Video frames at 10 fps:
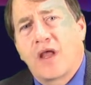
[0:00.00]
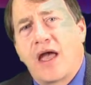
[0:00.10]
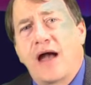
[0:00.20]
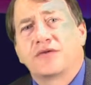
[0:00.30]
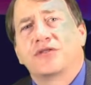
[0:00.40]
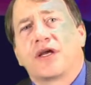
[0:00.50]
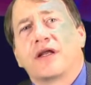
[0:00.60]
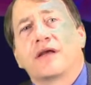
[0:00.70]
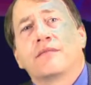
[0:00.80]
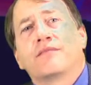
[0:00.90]
How
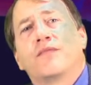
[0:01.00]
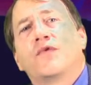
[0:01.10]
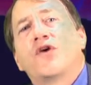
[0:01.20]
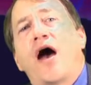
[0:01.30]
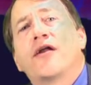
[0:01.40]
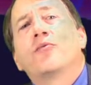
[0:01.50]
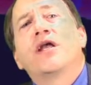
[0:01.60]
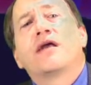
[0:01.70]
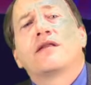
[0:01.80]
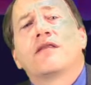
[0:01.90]
sickening. So how did we
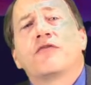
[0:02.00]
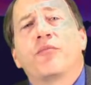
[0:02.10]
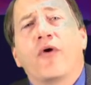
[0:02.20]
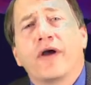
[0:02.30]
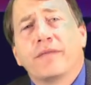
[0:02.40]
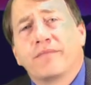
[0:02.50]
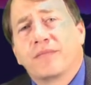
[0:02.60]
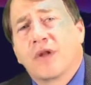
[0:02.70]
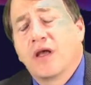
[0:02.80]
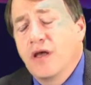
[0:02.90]
get to this point?
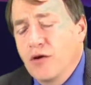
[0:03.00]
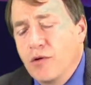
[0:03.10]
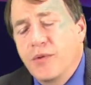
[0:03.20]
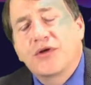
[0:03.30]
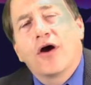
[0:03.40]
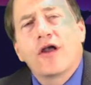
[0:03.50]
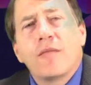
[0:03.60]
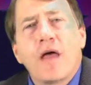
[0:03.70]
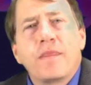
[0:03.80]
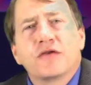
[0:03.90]
We've been talking
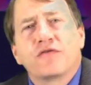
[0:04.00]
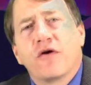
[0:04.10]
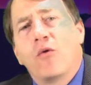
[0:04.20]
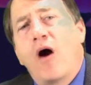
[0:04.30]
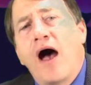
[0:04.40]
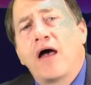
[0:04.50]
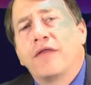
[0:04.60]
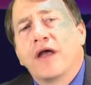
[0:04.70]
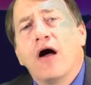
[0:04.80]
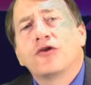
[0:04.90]
about this for a while,
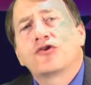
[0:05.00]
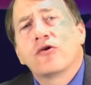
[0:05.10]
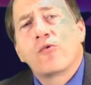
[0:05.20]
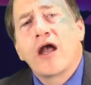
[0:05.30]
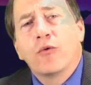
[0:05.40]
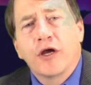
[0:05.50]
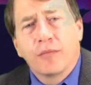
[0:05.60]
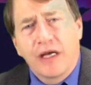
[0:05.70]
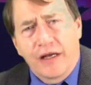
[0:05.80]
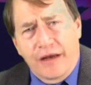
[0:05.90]
the ultra
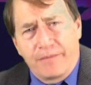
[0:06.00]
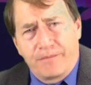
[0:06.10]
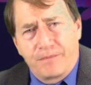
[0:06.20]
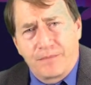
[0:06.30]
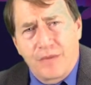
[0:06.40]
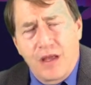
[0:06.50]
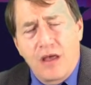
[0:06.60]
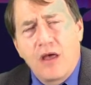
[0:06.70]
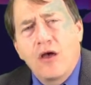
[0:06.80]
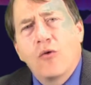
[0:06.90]
right-wing media.
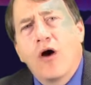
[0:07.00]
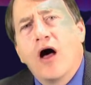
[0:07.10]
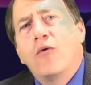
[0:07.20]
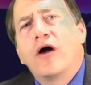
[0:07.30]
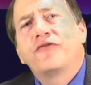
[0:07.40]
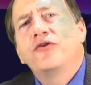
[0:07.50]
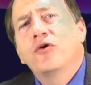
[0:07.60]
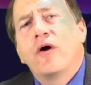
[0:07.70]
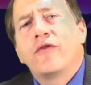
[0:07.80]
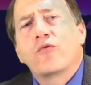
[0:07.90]
Well, what's
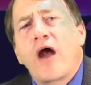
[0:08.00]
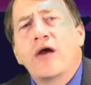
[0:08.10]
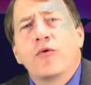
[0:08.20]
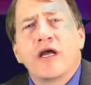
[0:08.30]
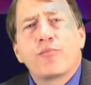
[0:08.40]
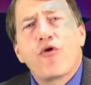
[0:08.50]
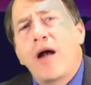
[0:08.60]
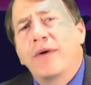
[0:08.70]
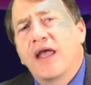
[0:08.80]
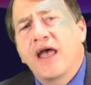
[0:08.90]
new on the right-wing
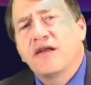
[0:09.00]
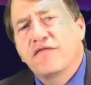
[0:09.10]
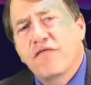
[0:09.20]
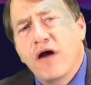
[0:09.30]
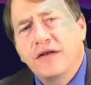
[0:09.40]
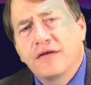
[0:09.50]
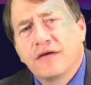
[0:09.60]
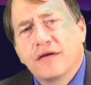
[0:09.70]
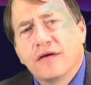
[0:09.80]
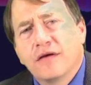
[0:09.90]
propaganda front?
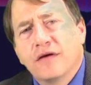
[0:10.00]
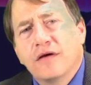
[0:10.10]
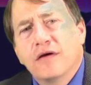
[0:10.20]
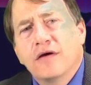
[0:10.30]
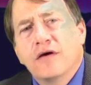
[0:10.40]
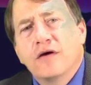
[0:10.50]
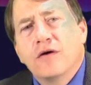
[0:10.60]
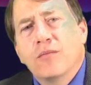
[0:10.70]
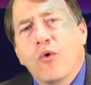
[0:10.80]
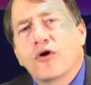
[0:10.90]

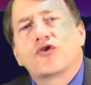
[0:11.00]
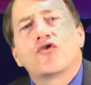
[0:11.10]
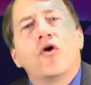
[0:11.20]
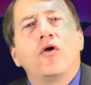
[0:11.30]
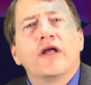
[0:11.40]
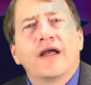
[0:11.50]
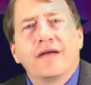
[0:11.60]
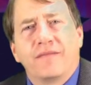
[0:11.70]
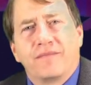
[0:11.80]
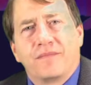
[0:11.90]
More
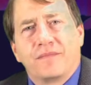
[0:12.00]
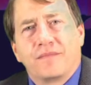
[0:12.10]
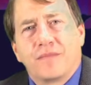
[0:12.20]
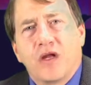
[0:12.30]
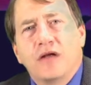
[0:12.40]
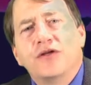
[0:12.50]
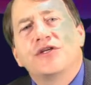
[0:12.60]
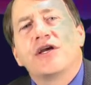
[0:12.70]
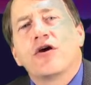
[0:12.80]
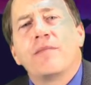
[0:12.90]
trolling. Did
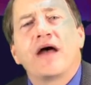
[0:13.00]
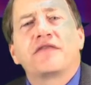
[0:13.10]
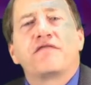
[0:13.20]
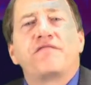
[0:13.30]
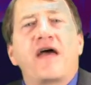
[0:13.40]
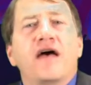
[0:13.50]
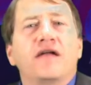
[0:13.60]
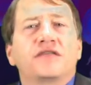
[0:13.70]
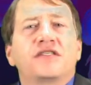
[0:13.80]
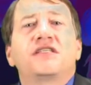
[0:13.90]
you hear about the
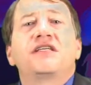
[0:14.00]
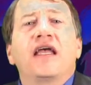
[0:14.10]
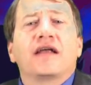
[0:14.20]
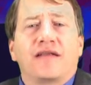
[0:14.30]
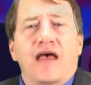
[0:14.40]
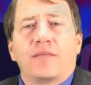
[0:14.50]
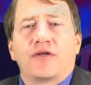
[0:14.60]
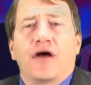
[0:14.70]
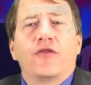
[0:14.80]
failed sting attempt on the